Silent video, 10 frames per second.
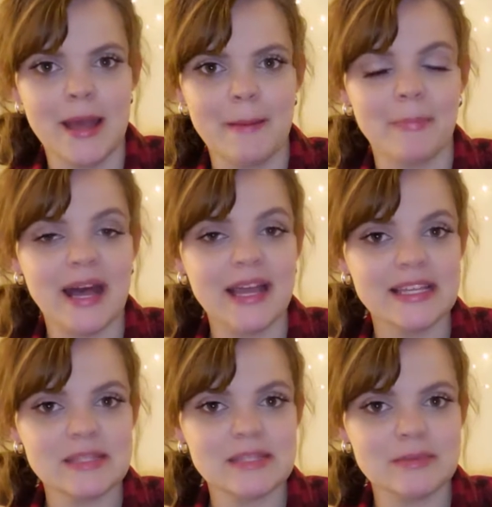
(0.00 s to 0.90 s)
My
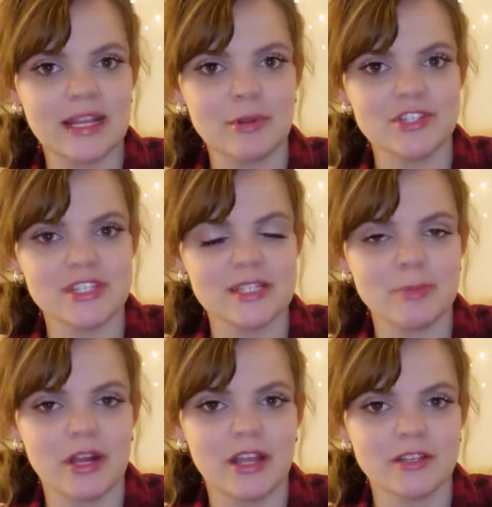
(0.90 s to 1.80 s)
husband and I purchased this
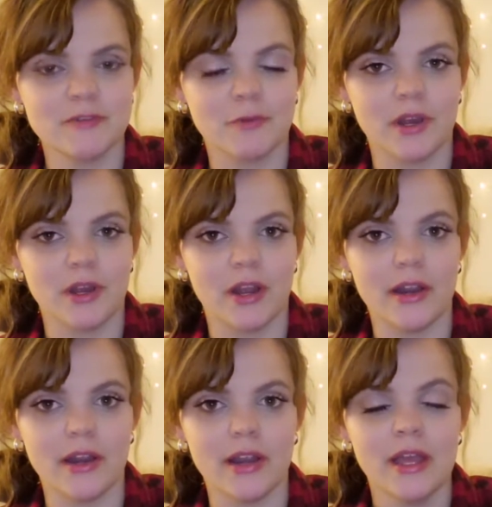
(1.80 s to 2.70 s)
product for
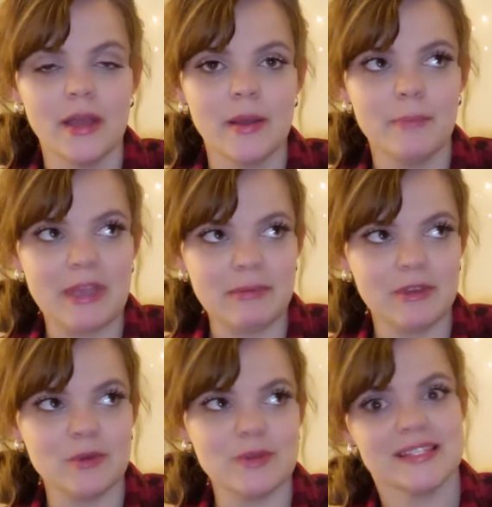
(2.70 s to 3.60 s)
our baby,
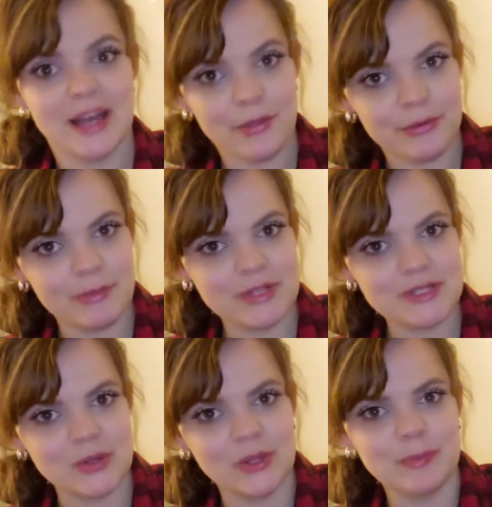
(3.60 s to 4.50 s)
who is now 3 months
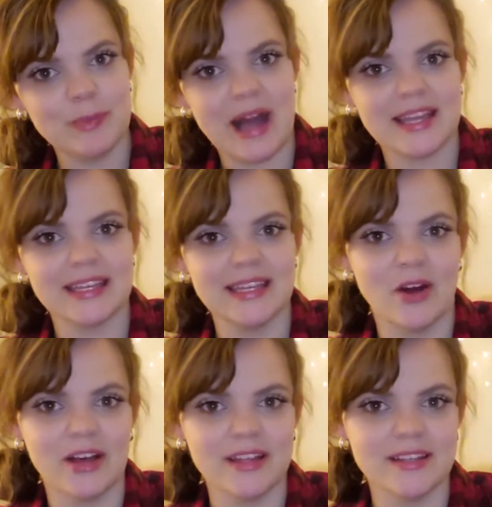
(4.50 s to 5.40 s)
old, back
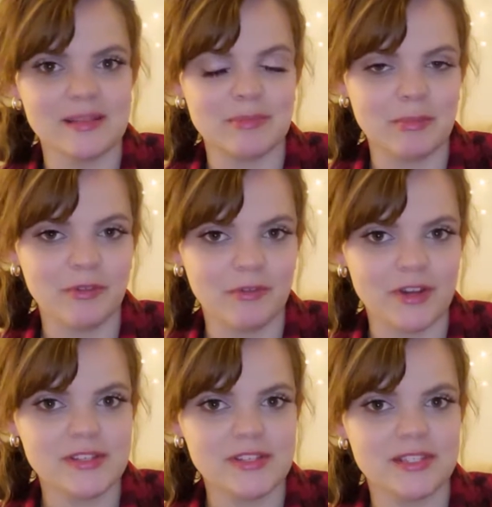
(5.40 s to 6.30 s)
on September
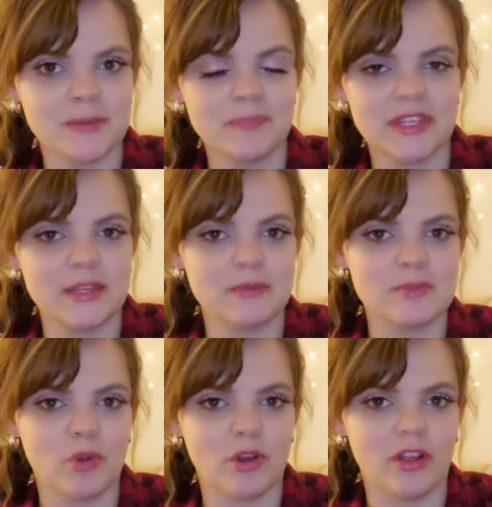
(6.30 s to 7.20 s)
1st. He was
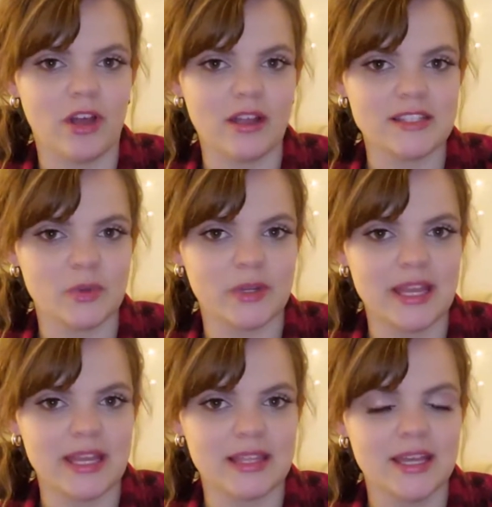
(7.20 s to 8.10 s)
born on August
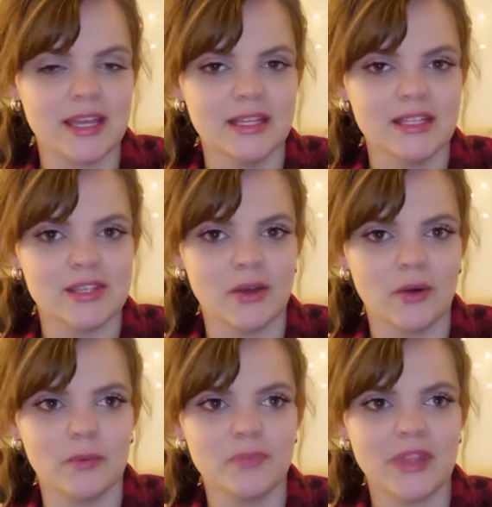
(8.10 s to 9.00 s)
28th, so